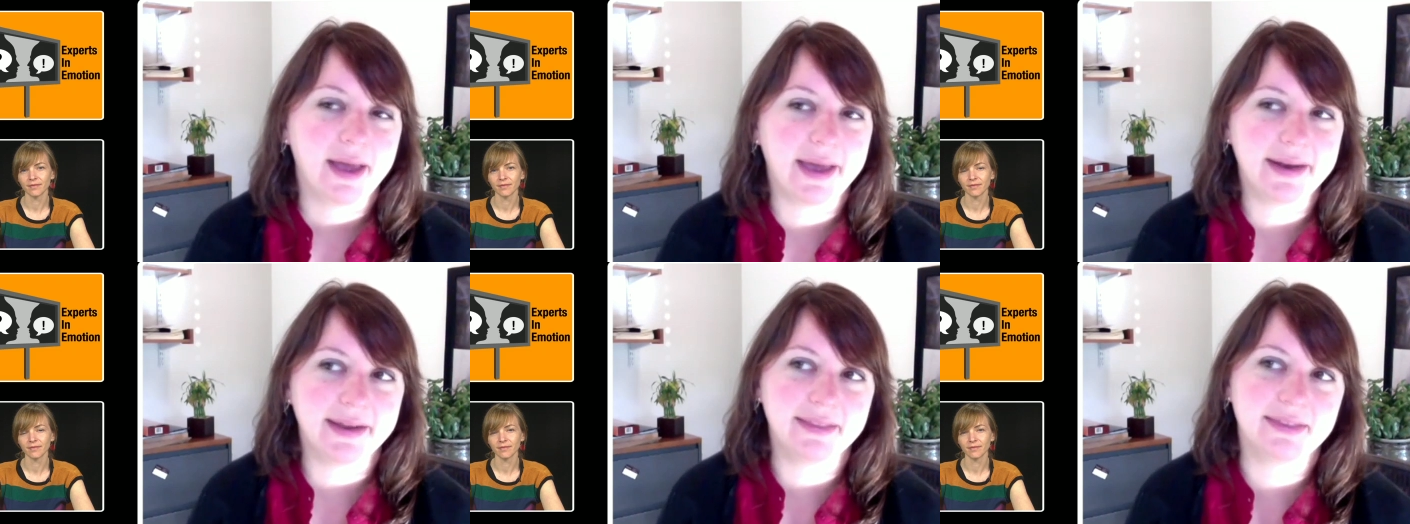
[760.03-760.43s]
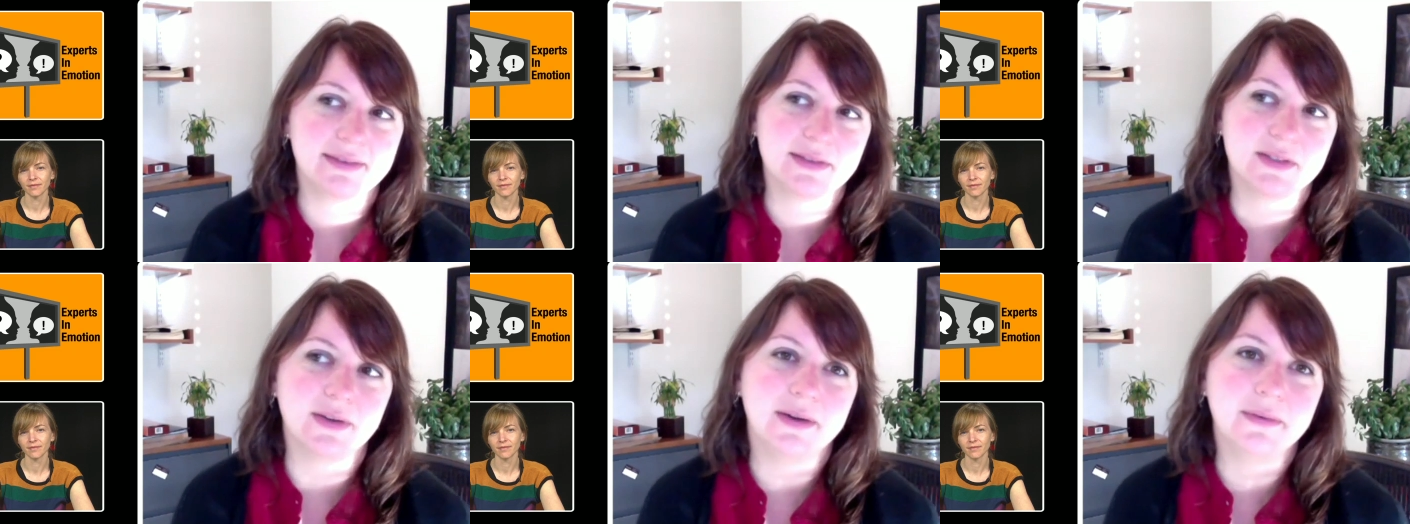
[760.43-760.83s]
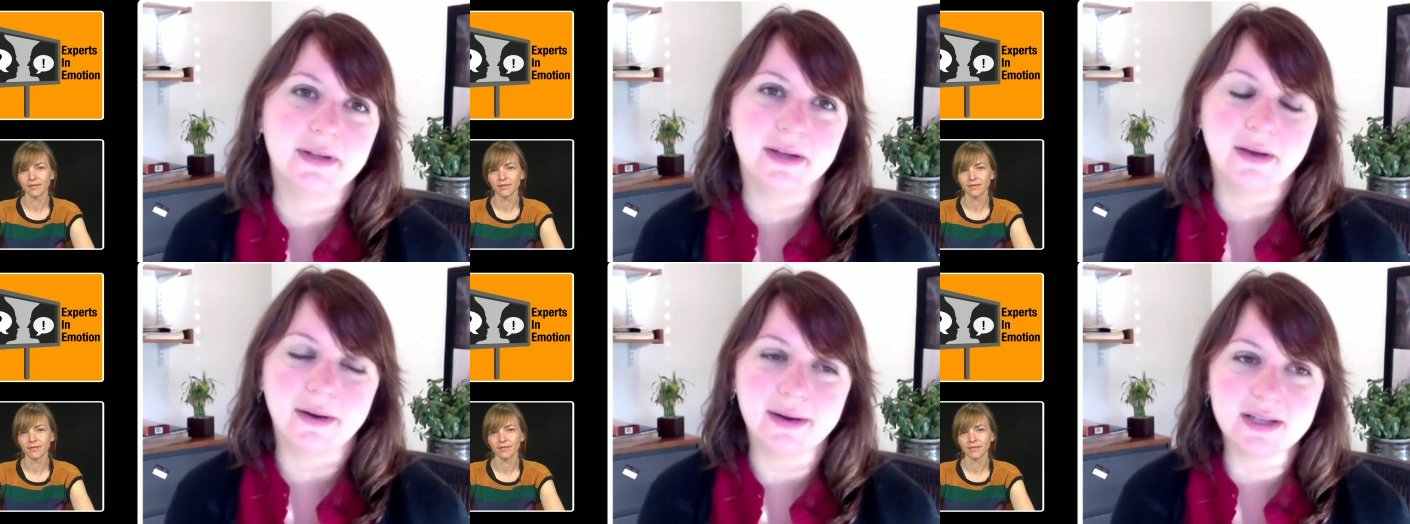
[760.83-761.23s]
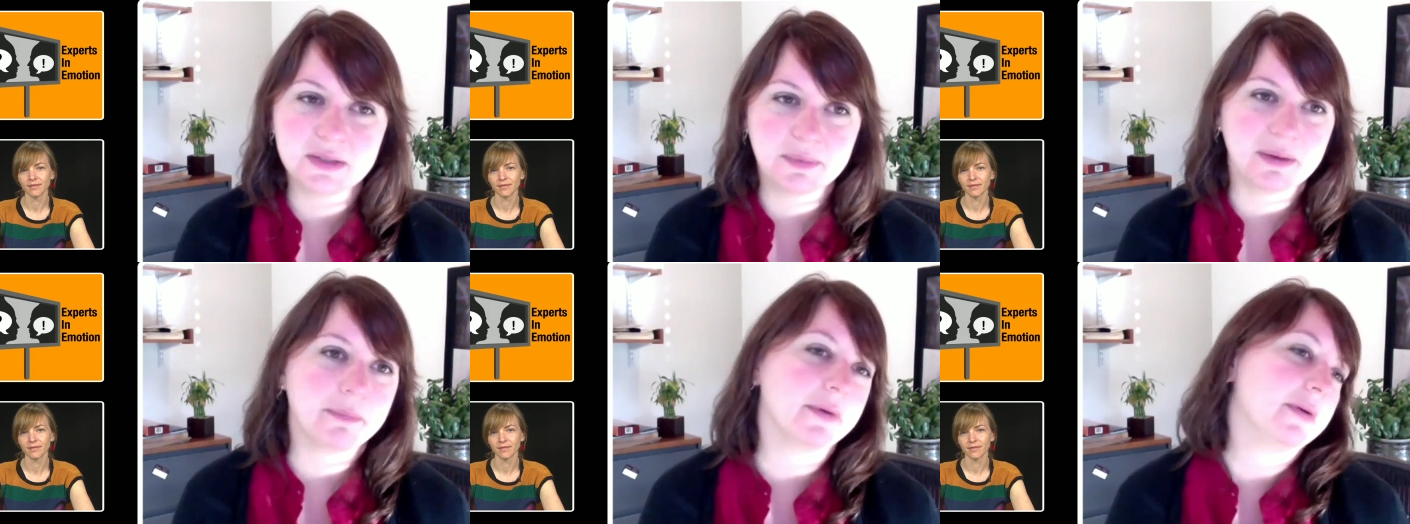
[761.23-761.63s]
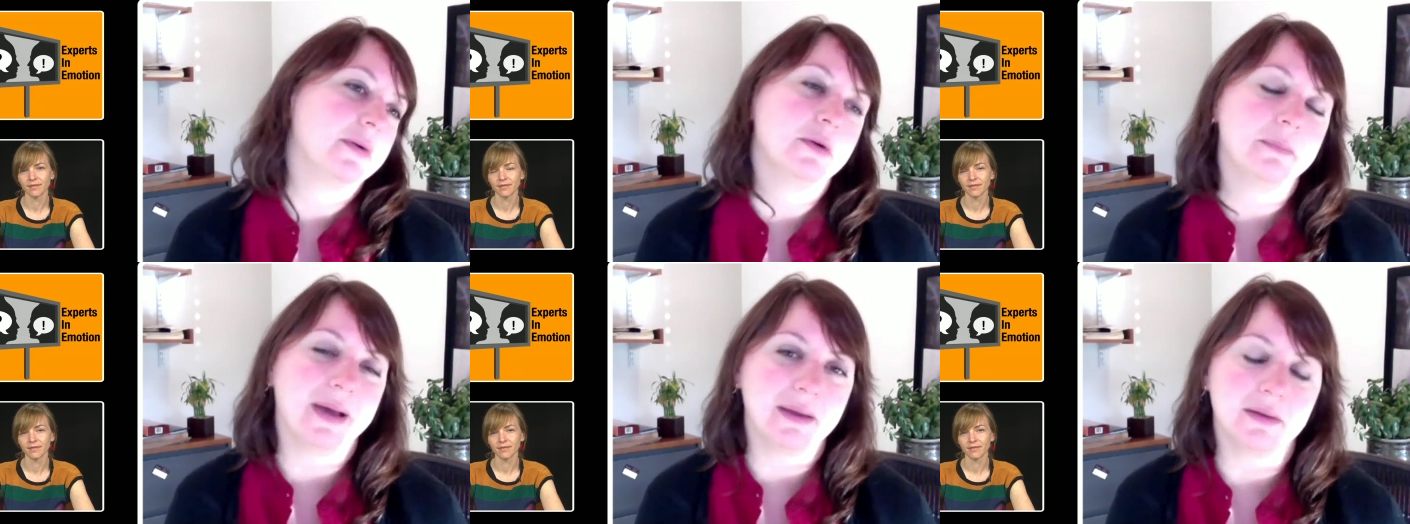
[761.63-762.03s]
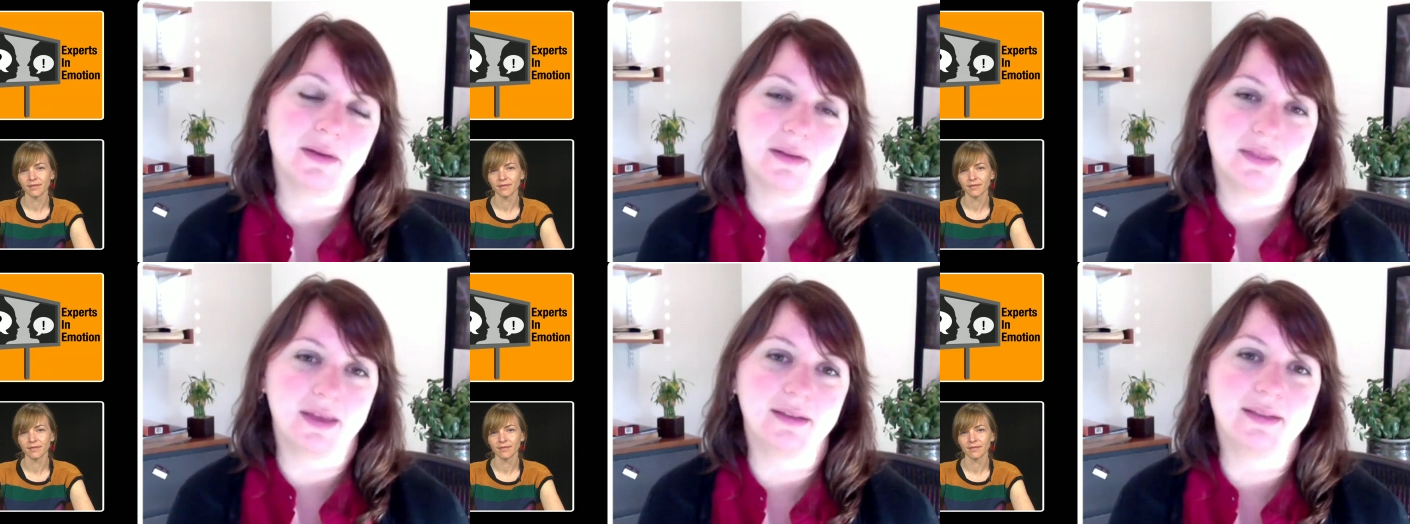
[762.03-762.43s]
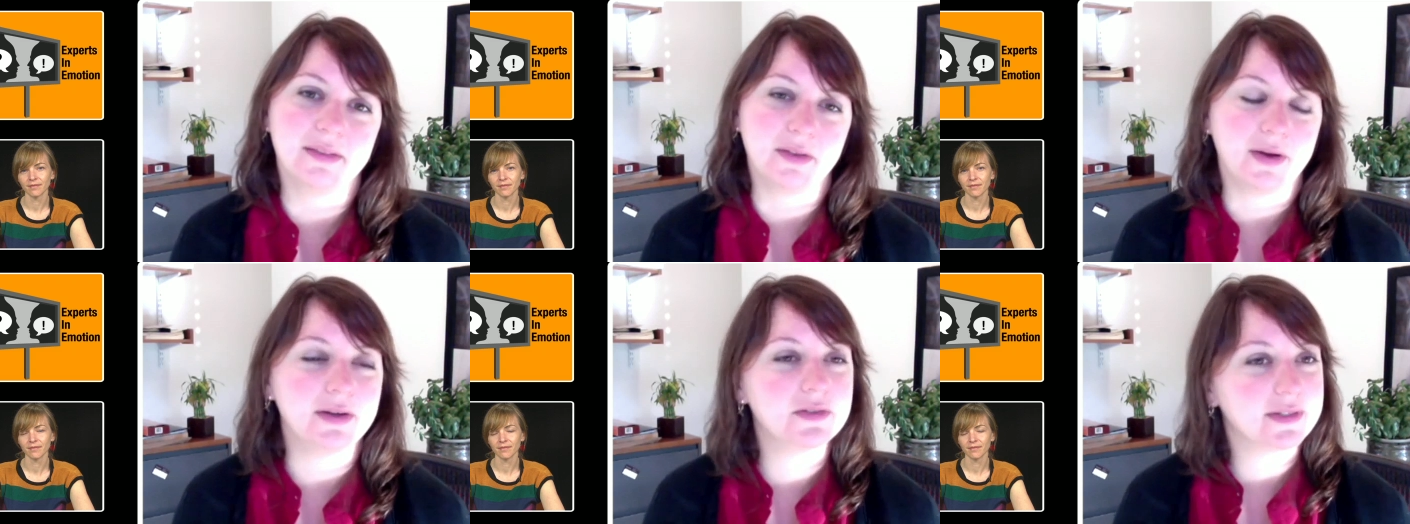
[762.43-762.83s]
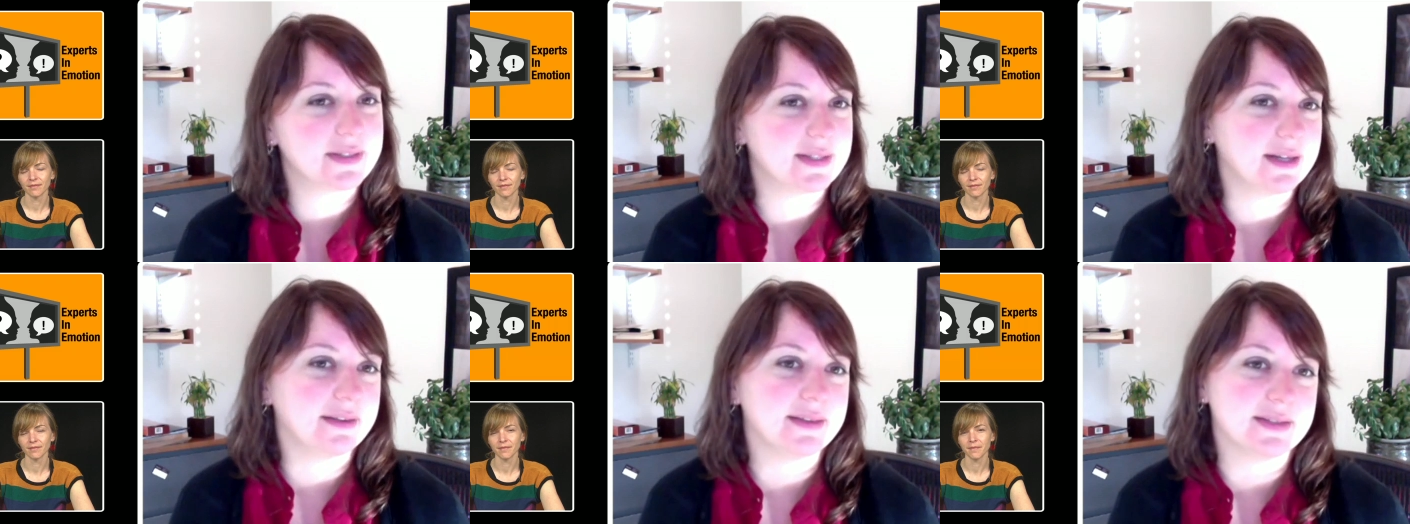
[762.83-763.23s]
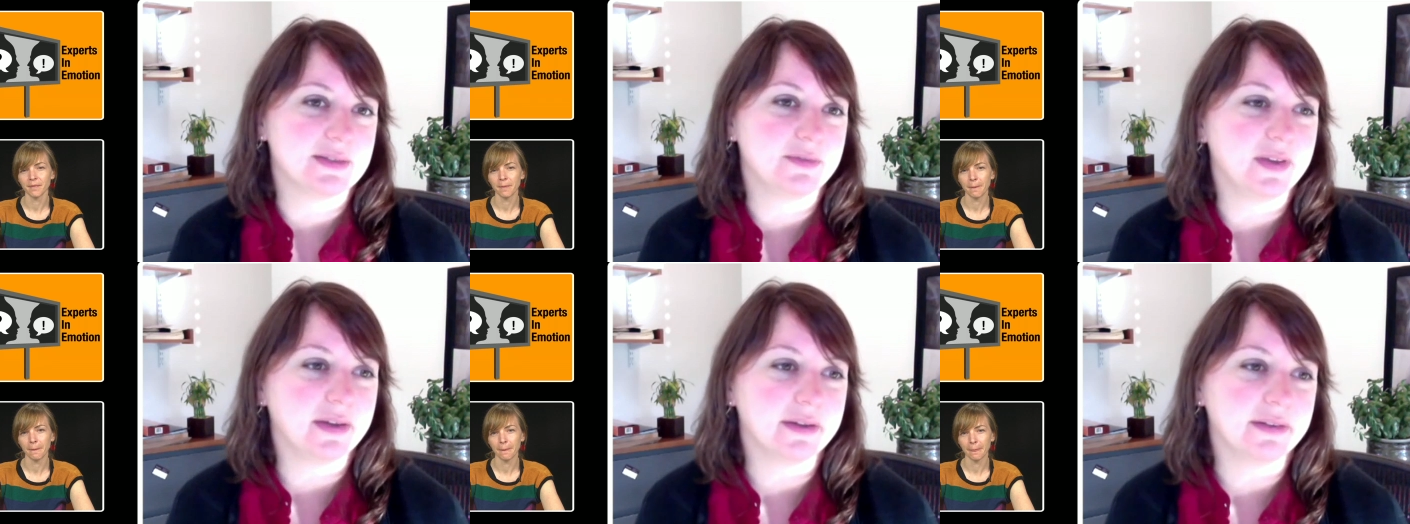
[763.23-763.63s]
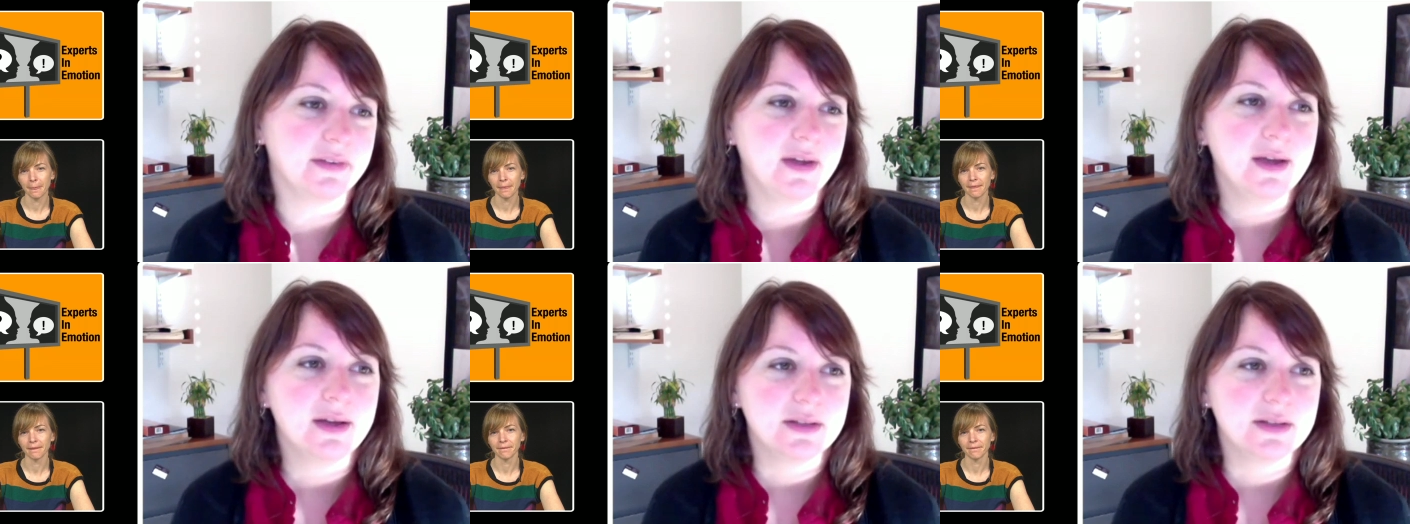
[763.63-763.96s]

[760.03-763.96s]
Speaker 1: And so I would encourage people who might think that they're interested in this field